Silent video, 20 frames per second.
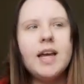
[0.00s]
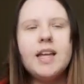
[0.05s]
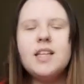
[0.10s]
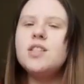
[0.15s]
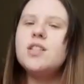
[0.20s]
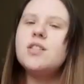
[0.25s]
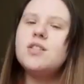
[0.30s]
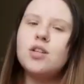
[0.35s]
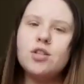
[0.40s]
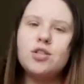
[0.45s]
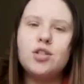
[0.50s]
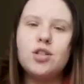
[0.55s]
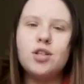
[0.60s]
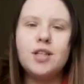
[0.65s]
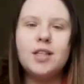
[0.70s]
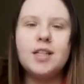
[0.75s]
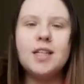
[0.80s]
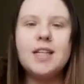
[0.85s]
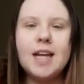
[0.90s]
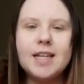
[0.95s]
such
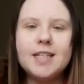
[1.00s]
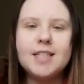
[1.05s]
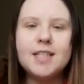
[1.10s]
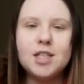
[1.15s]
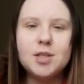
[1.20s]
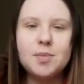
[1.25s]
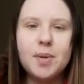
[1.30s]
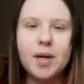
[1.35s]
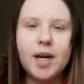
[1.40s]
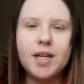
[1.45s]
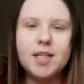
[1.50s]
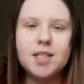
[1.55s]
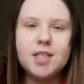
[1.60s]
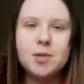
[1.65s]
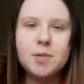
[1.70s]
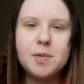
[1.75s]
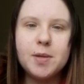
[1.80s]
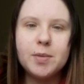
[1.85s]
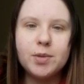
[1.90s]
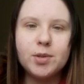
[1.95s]
a nice experience
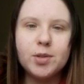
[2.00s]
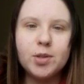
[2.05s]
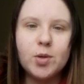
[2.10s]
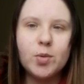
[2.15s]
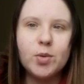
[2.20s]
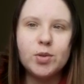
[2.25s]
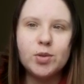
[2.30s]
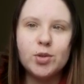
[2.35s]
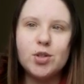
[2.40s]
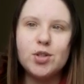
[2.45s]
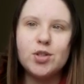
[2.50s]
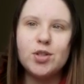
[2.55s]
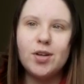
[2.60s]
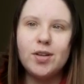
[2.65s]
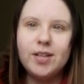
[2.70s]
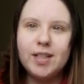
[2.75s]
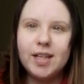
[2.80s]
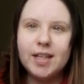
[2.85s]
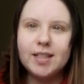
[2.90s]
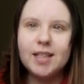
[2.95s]
to be able to go and do
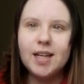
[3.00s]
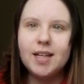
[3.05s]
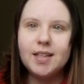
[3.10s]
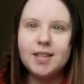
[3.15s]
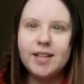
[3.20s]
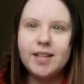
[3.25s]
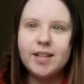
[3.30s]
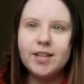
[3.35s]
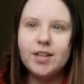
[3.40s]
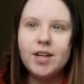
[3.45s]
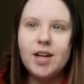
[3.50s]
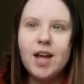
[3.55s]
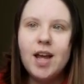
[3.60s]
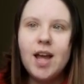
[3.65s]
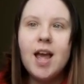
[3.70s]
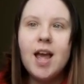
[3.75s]
something like that there.